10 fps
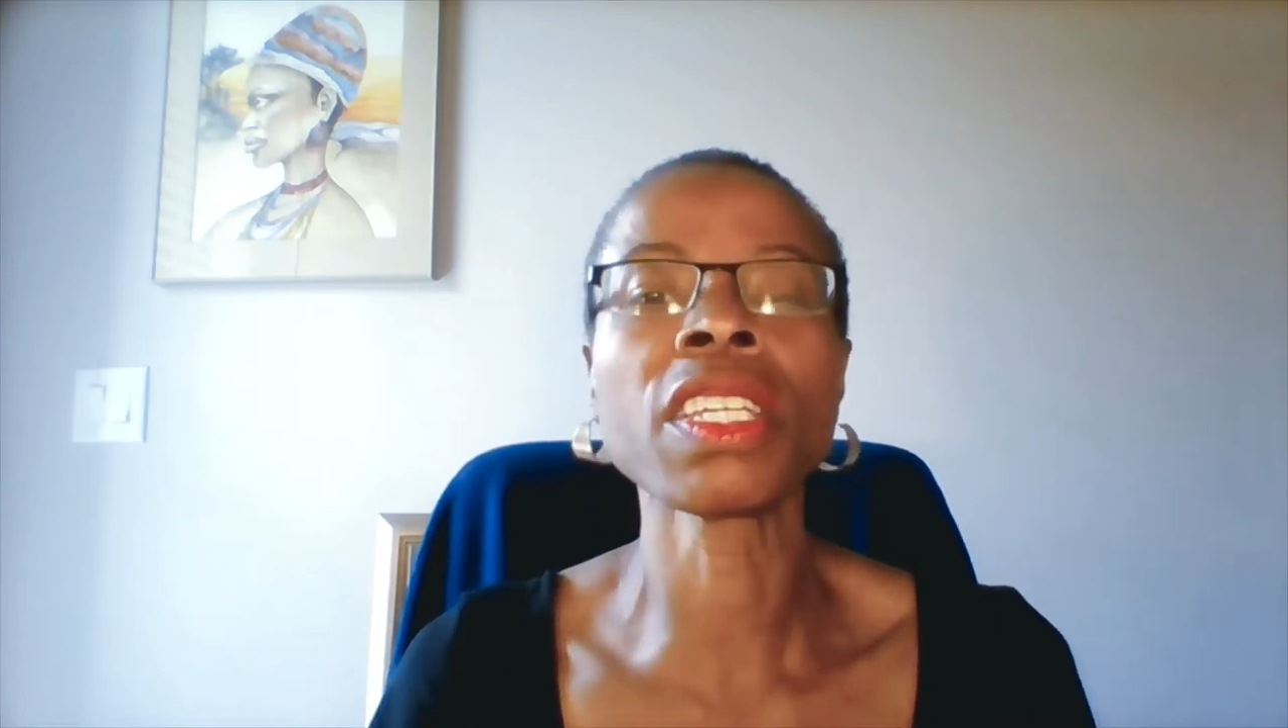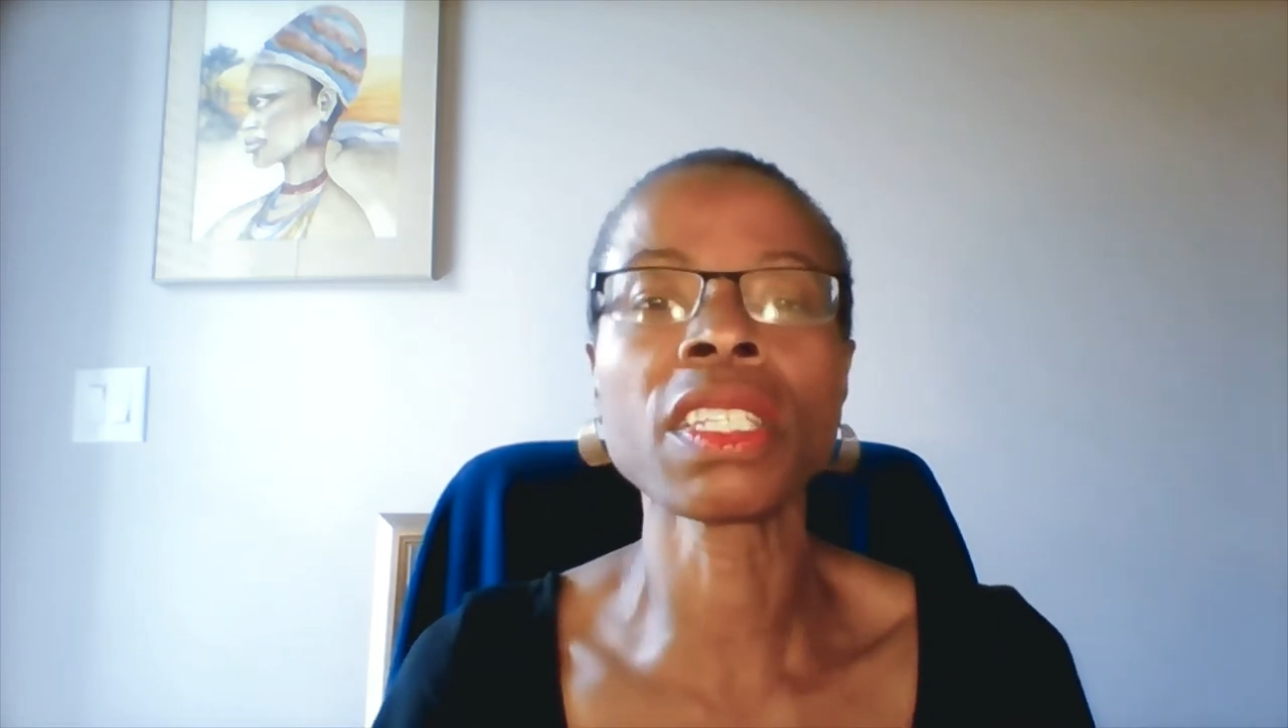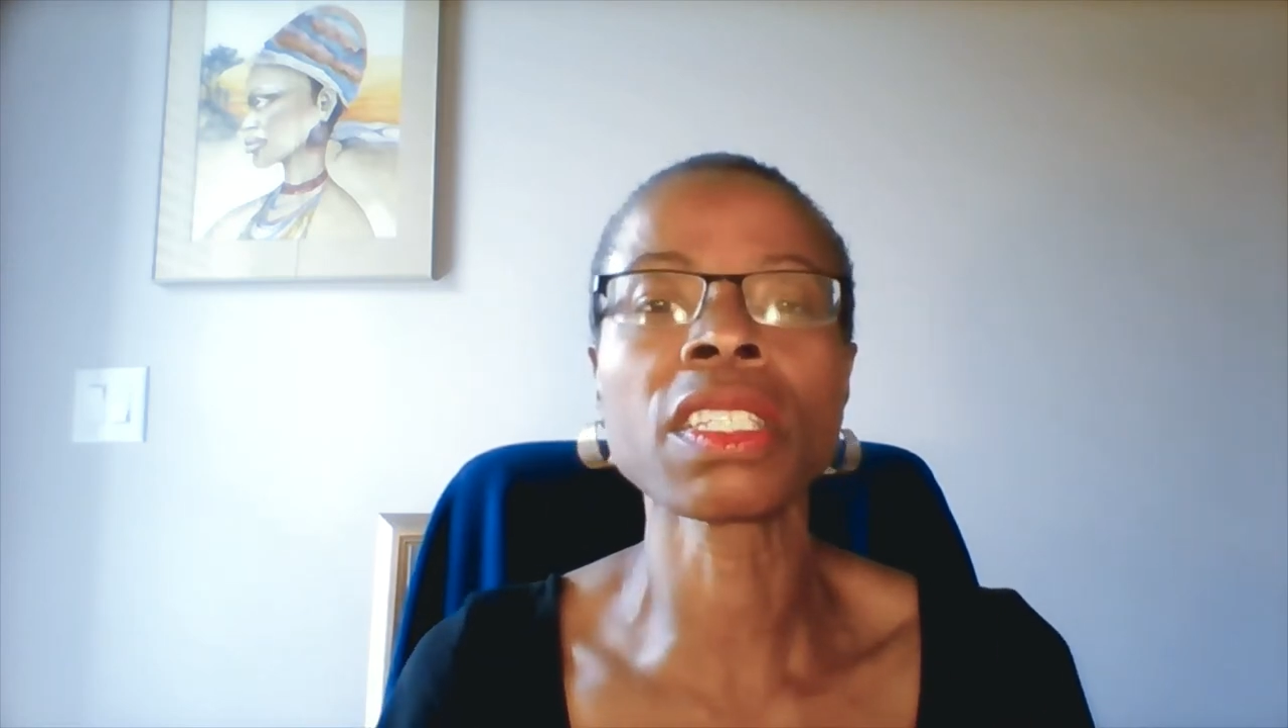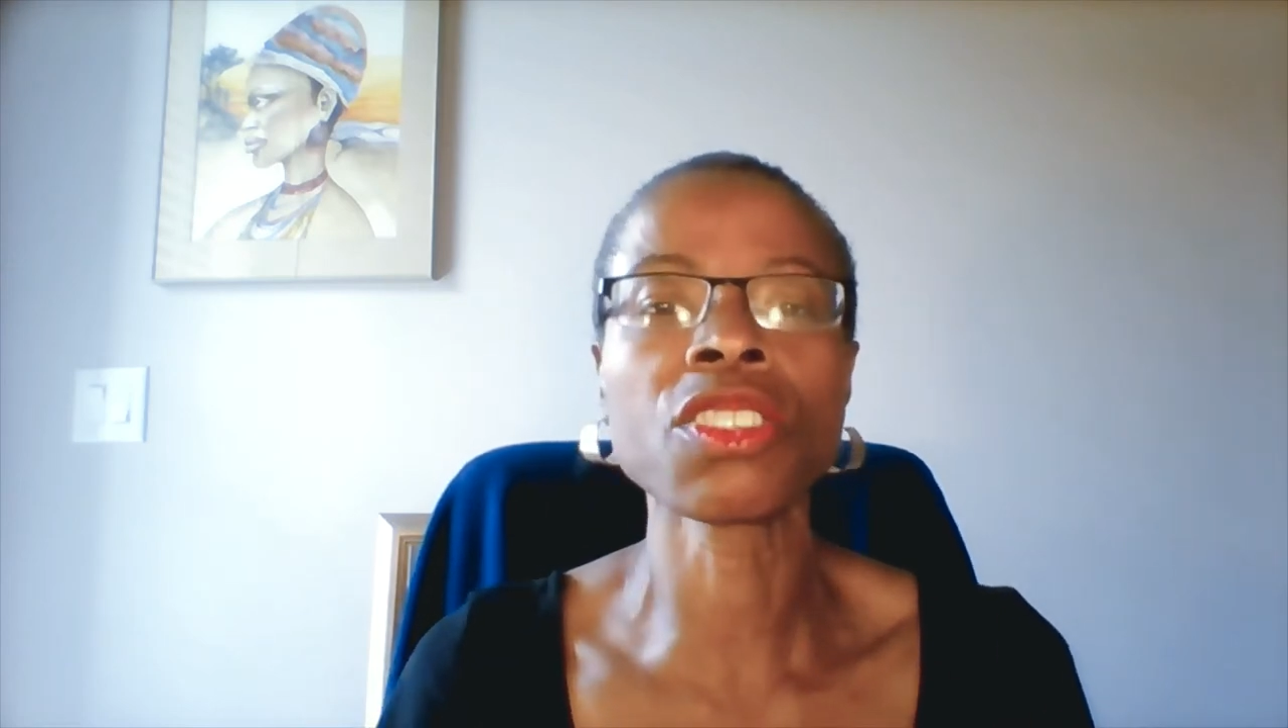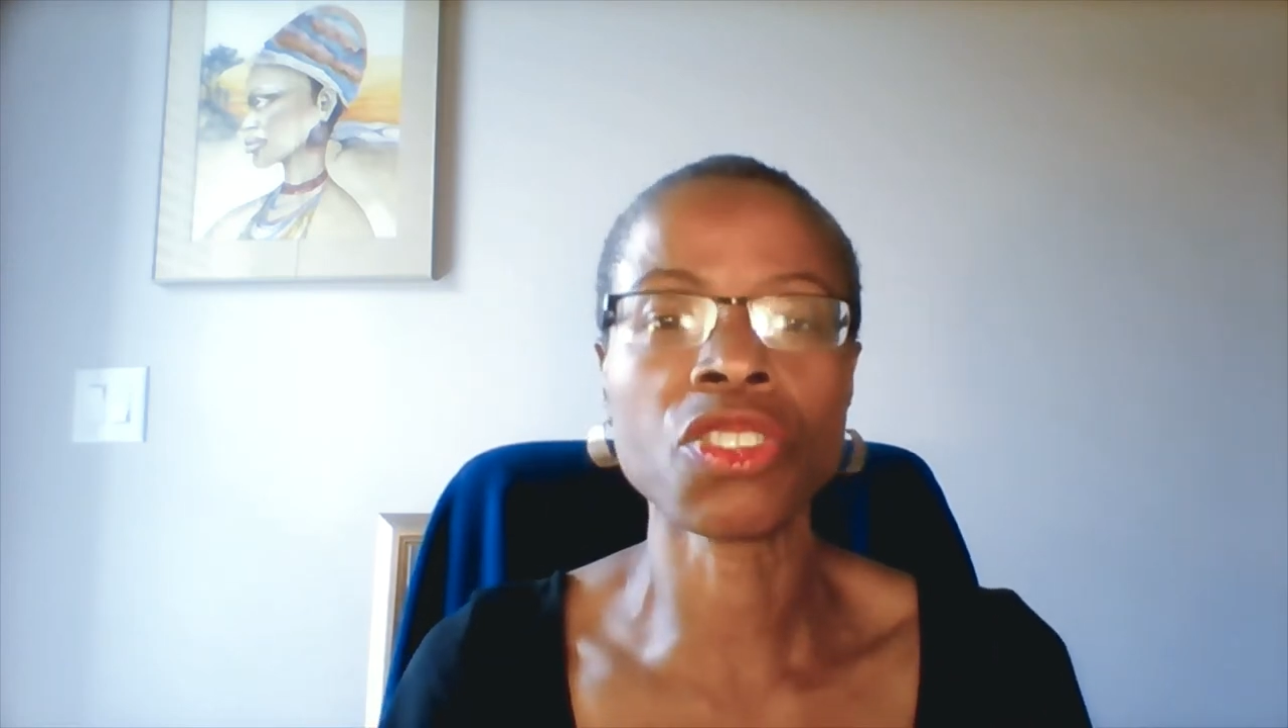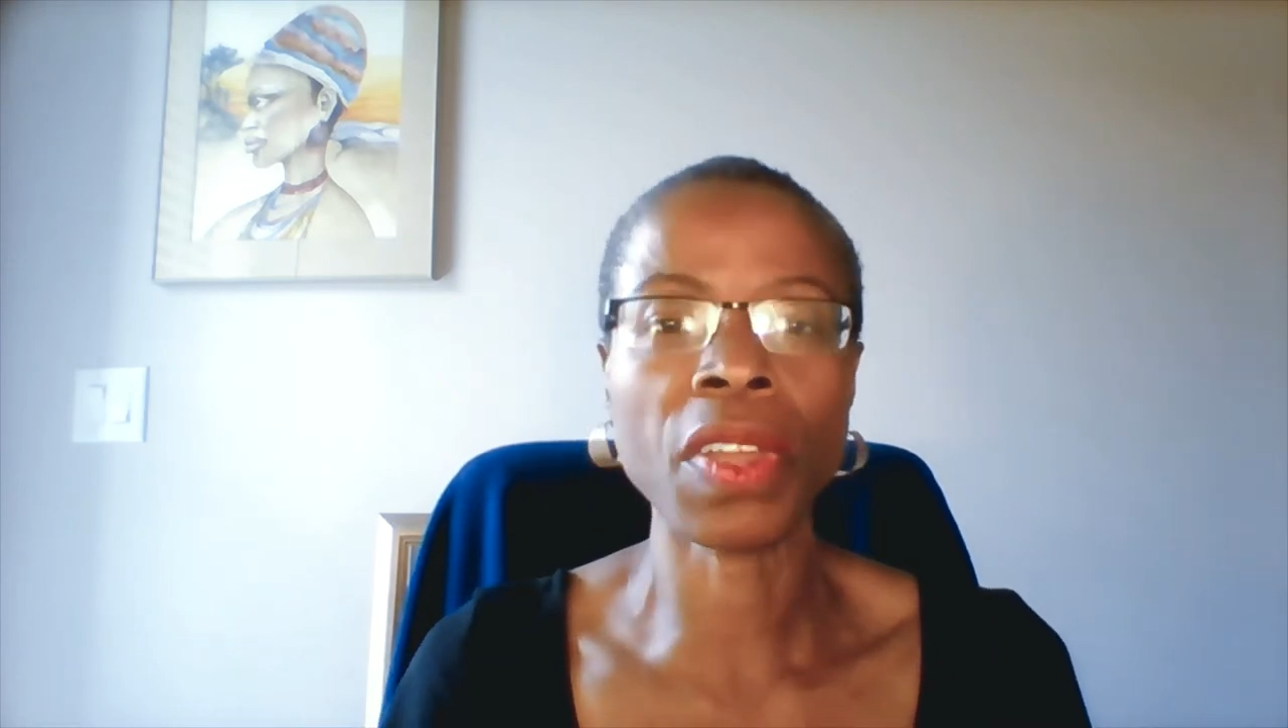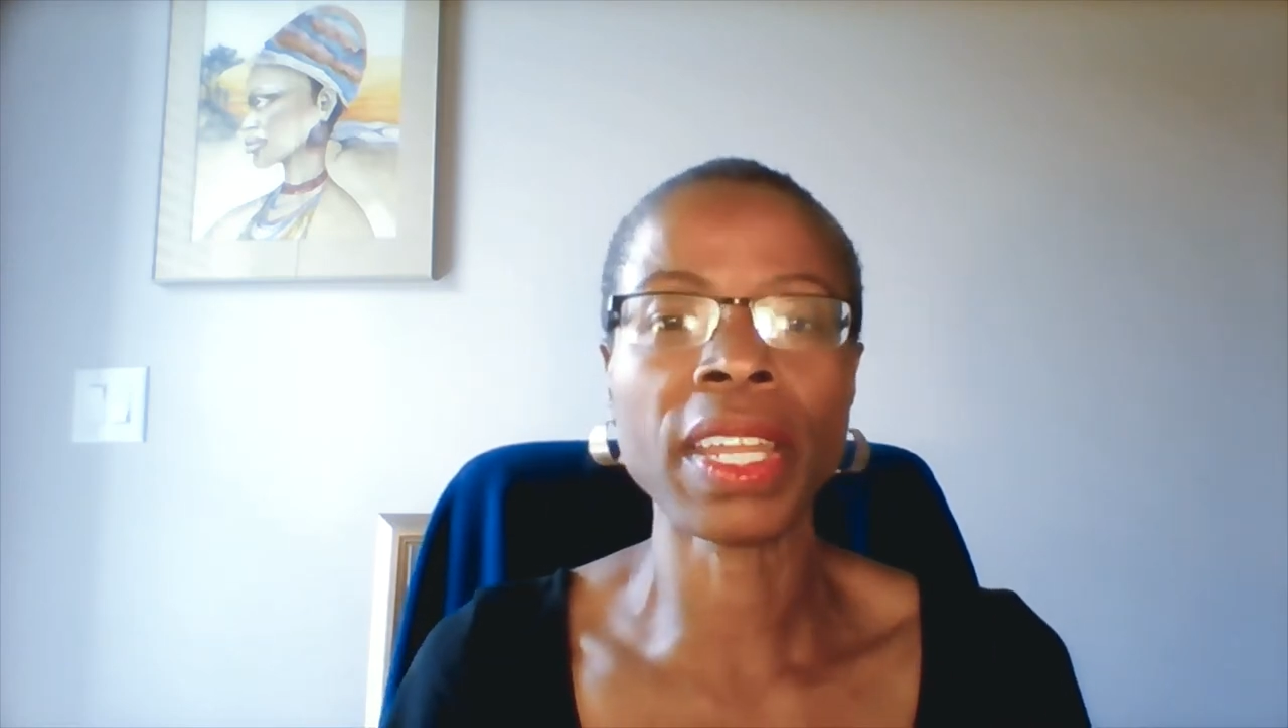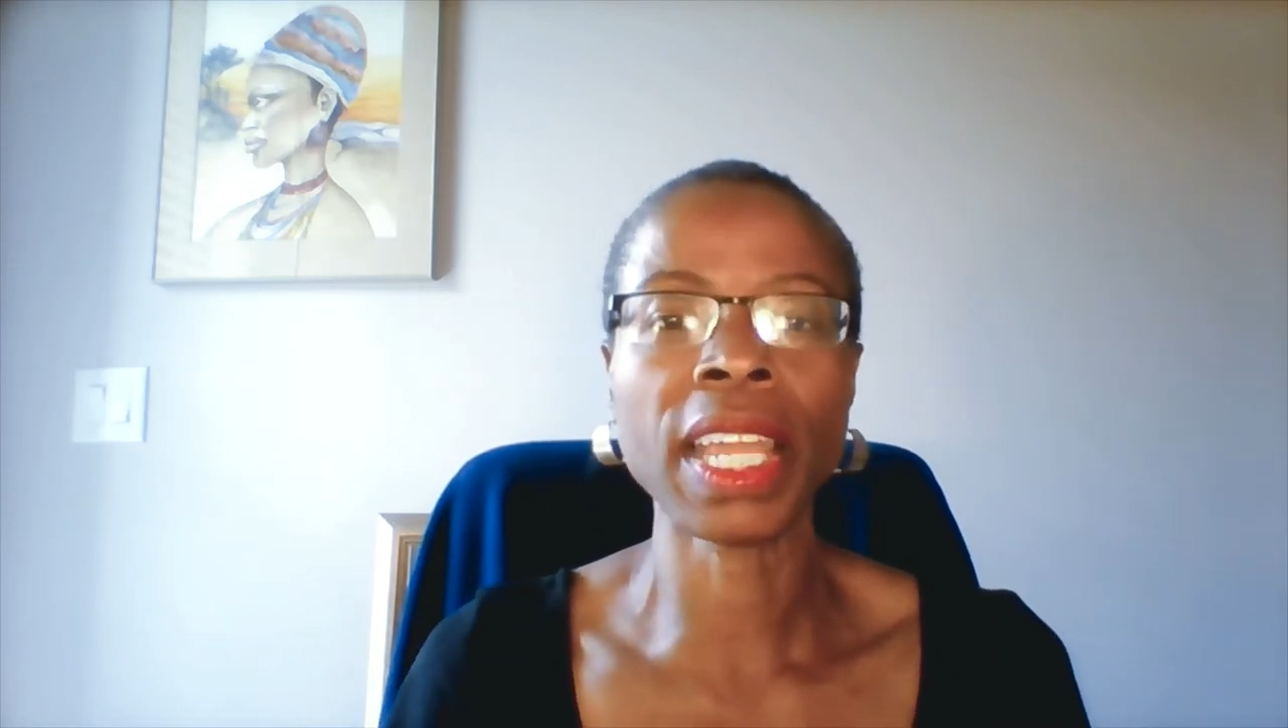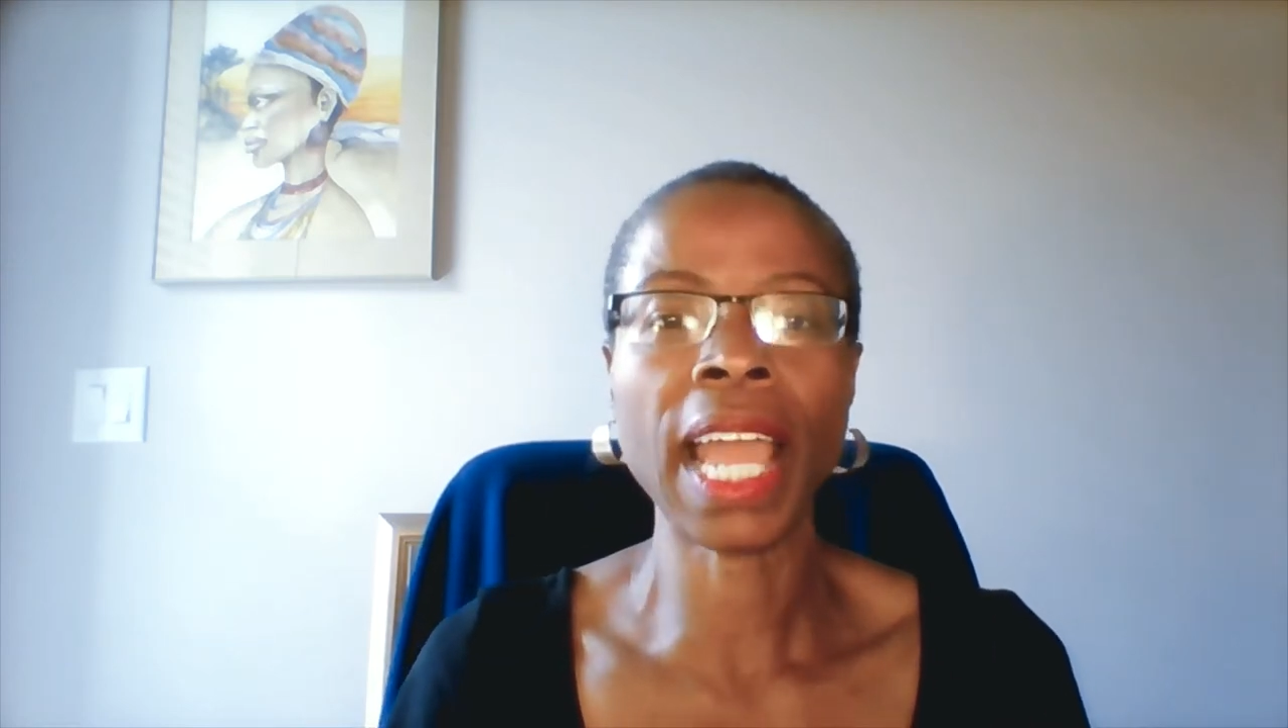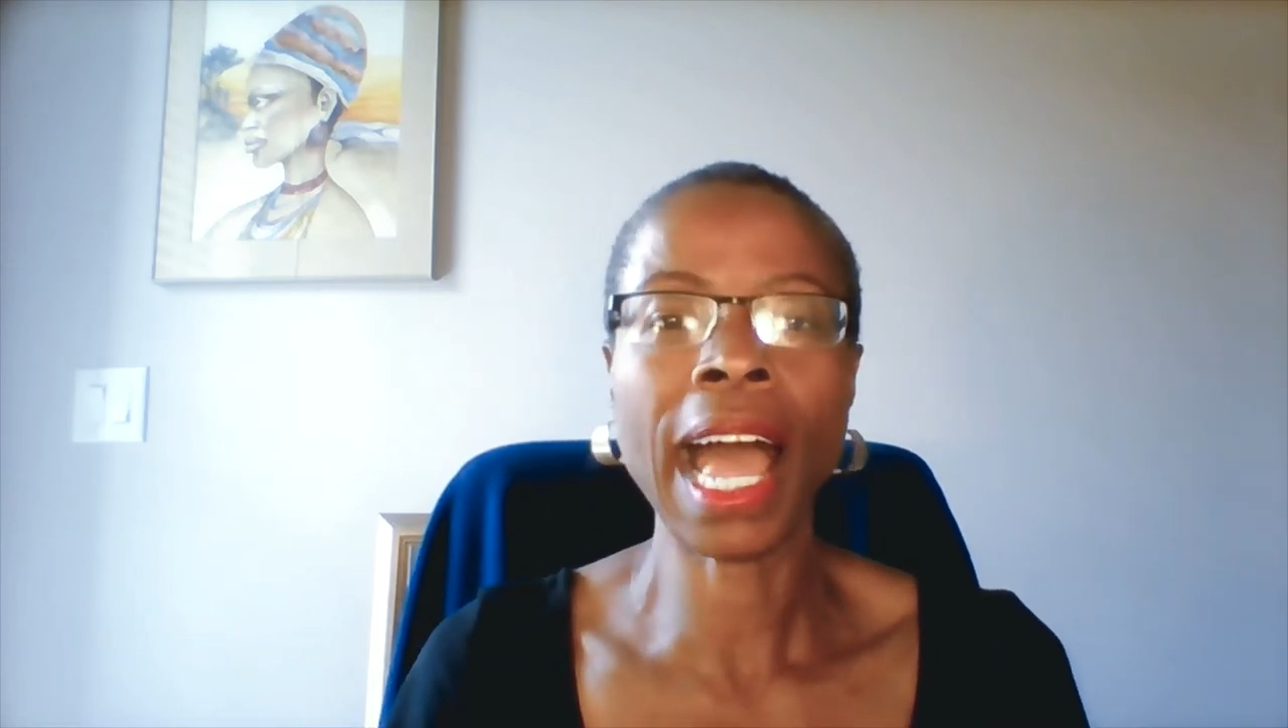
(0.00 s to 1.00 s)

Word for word: illustrating